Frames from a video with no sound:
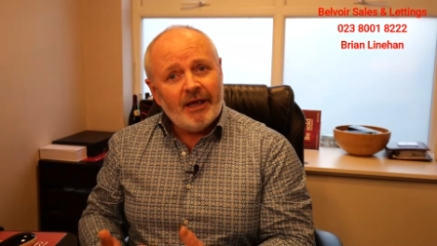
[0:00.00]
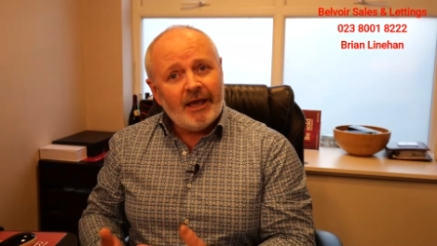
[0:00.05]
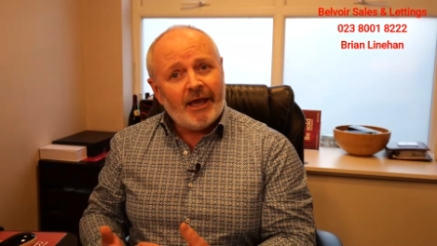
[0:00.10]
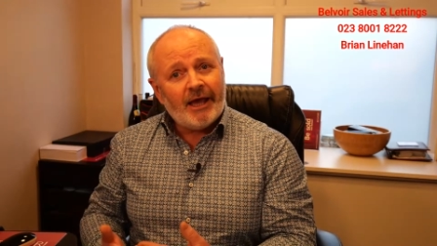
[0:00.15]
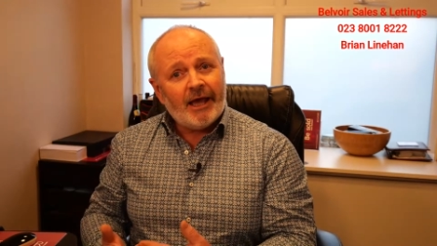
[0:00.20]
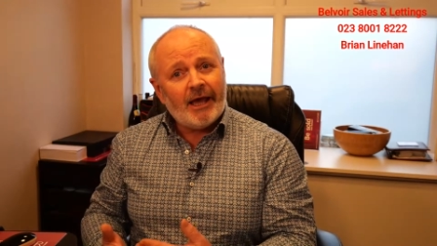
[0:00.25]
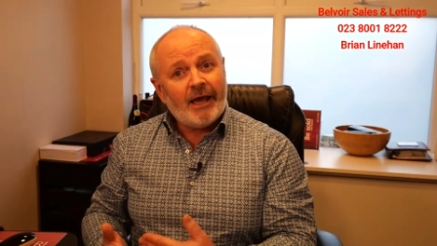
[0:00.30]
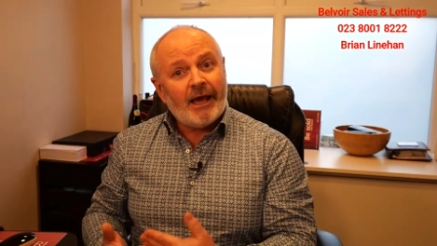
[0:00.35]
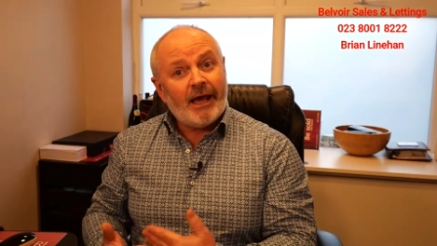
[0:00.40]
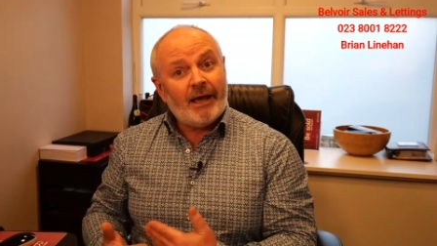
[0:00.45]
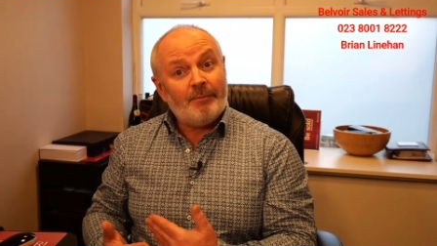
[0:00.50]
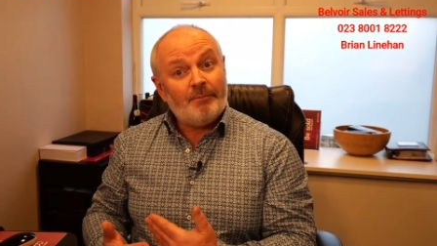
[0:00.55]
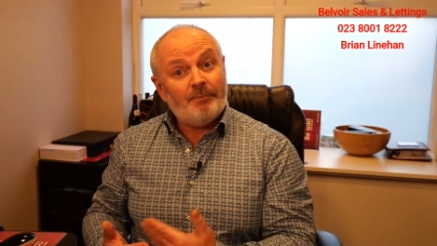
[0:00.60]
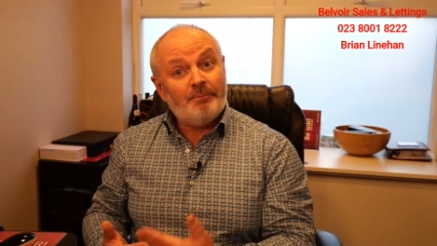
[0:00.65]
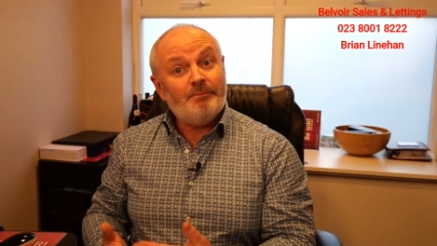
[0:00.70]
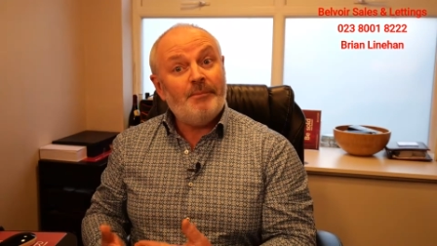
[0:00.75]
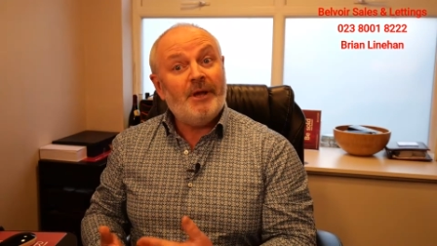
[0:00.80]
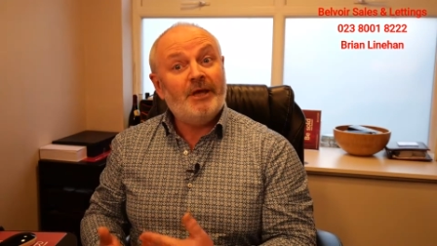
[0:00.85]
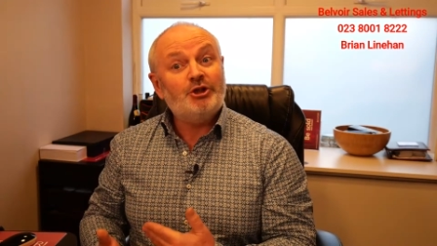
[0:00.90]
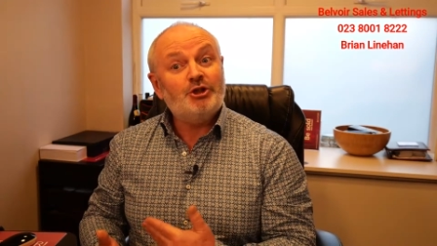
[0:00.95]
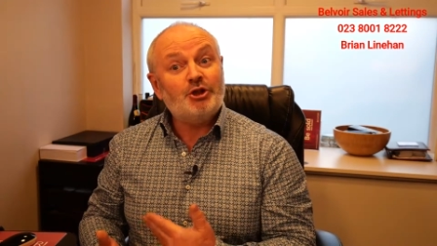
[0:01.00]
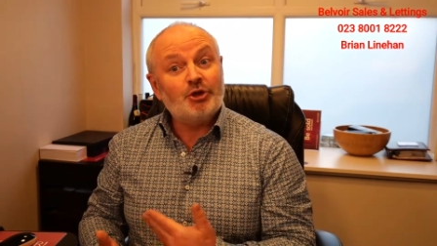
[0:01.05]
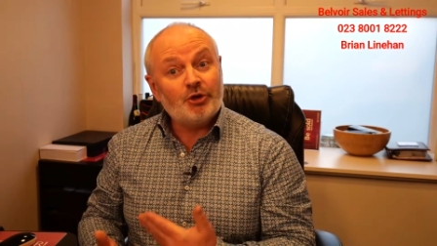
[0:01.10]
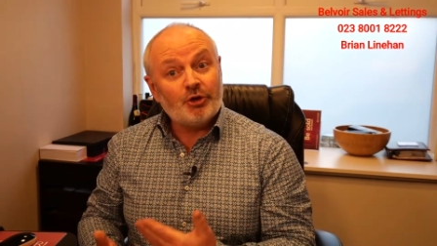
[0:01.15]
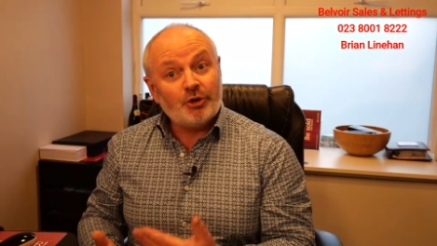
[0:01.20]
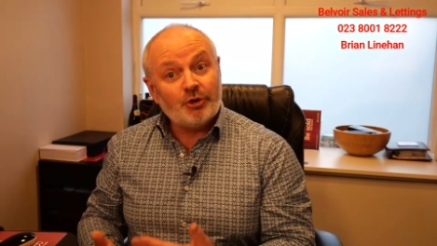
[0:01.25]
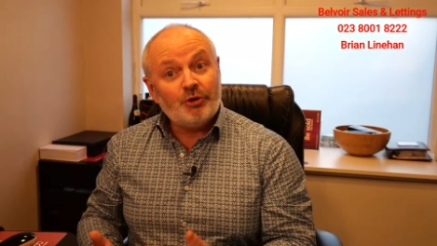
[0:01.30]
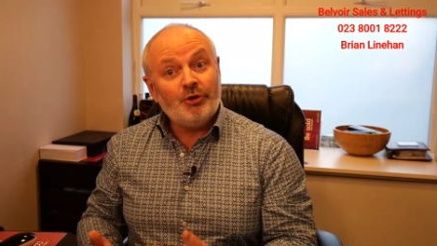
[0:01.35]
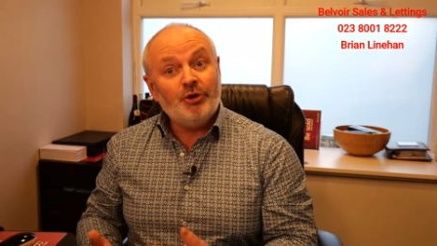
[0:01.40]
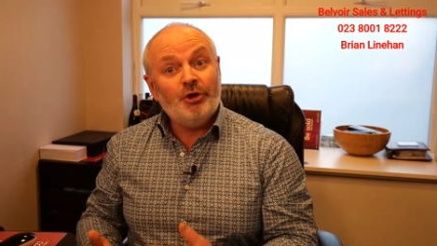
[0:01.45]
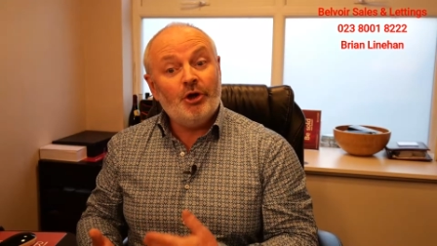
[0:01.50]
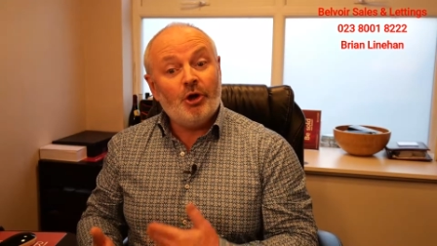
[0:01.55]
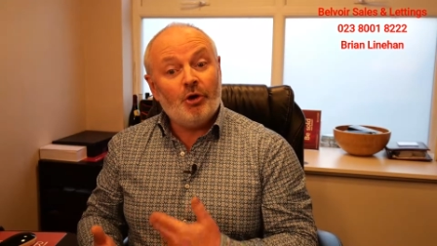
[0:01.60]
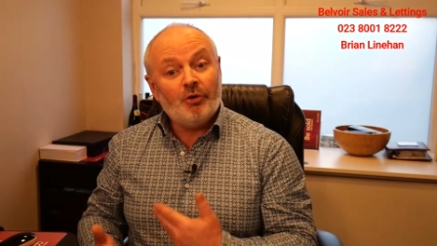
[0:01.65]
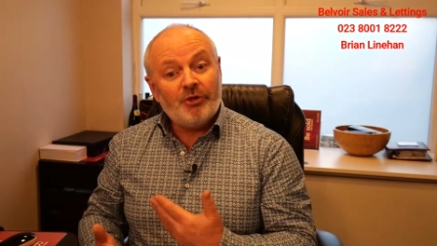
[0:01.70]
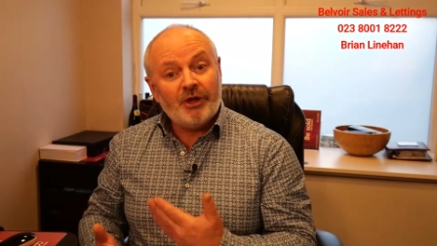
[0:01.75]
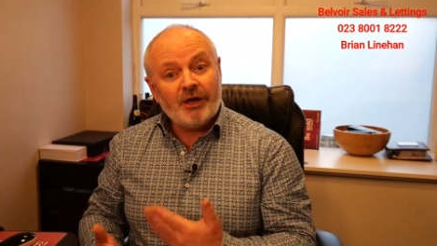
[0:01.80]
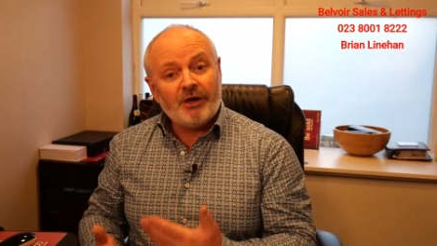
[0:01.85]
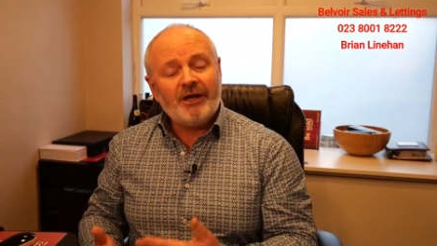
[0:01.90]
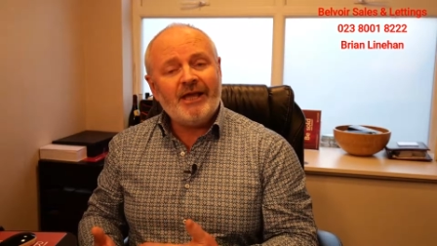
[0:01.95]
and make sure, you know,
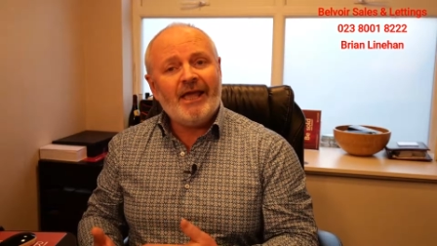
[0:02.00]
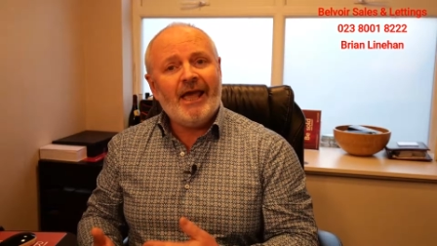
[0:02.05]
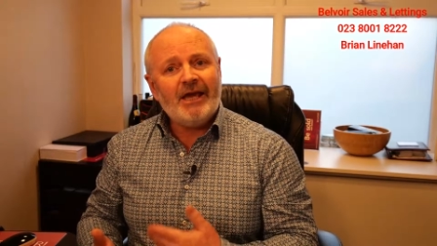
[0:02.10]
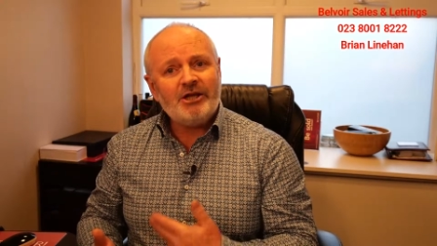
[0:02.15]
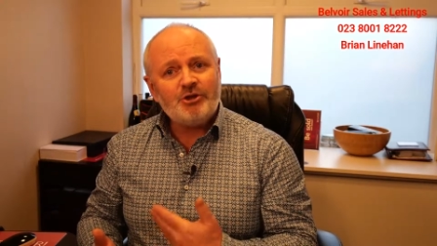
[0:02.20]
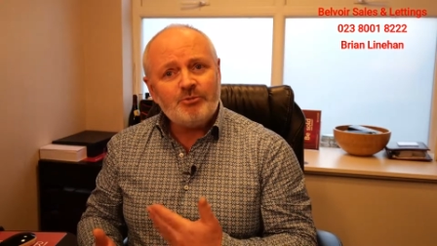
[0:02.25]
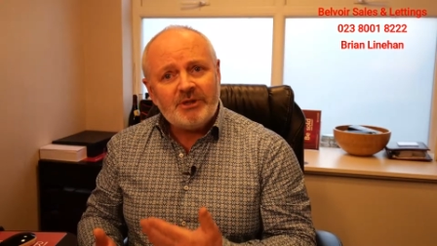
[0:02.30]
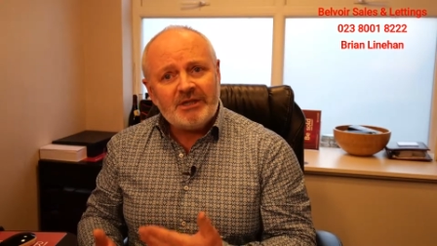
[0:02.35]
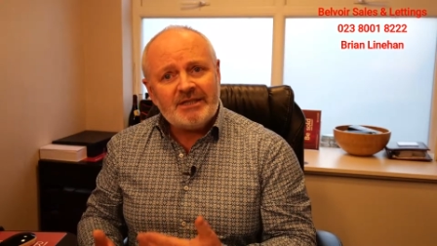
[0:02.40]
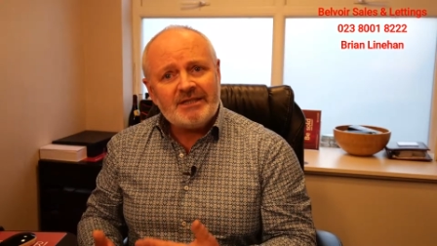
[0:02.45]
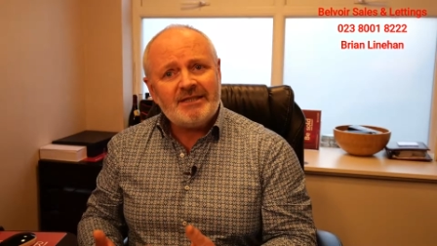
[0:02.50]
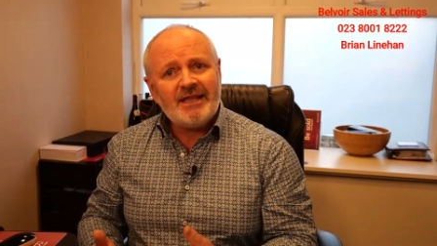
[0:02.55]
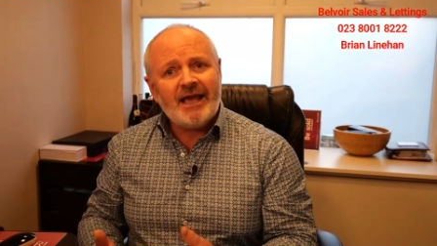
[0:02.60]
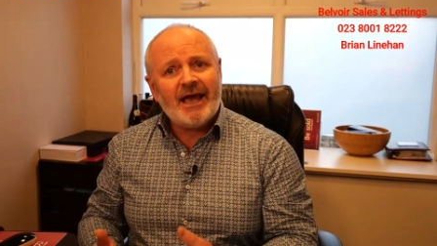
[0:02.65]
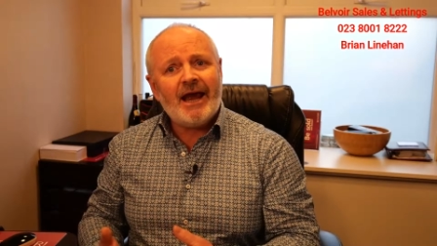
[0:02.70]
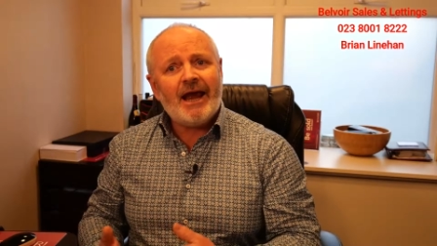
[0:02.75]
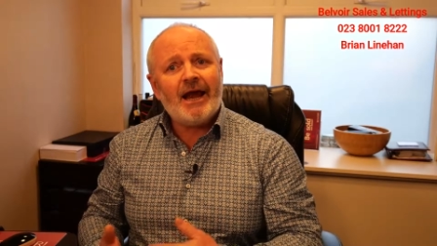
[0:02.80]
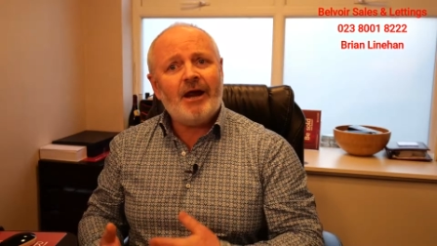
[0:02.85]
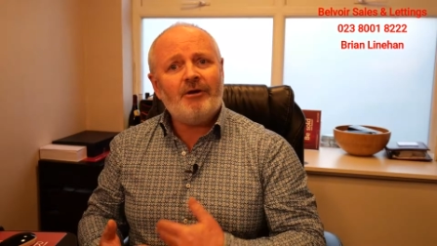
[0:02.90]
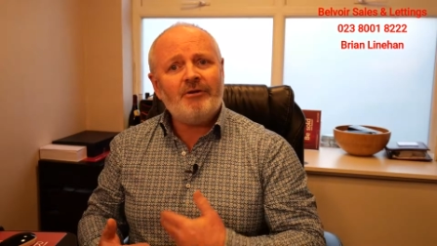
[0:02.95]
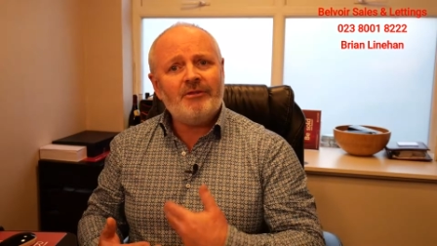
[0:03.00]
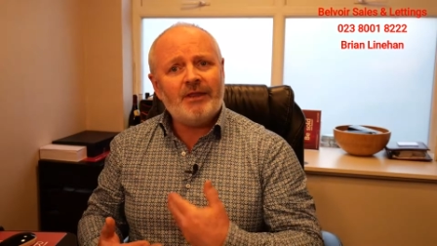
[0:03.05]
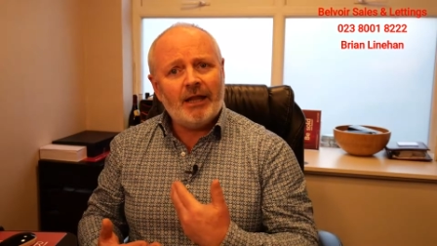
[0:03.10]
their engagement is there.